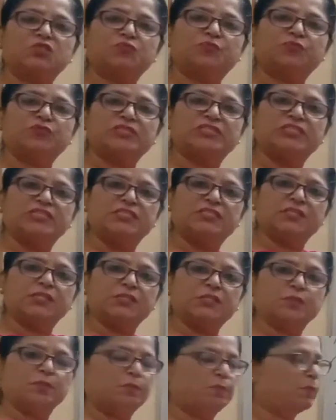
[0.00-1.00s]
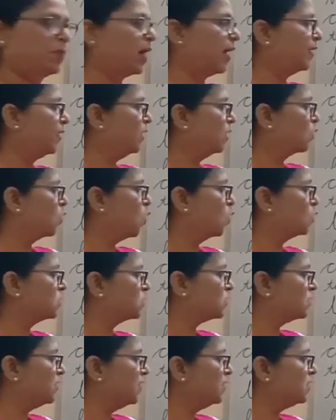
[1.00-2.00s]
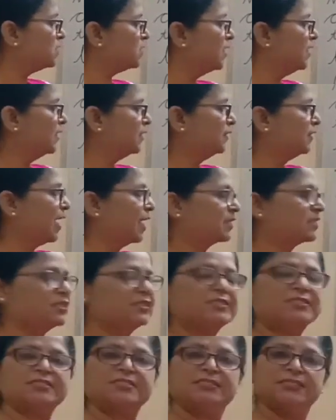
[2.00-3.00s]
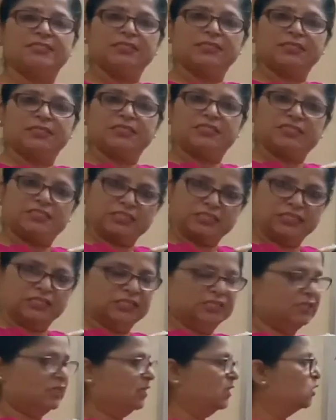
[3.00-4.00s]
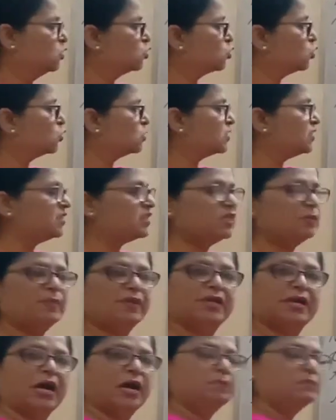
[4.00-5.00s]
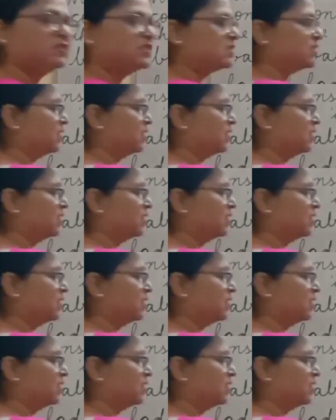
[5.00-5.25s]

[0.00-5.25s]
preceded by a consonant that is T. So city becomes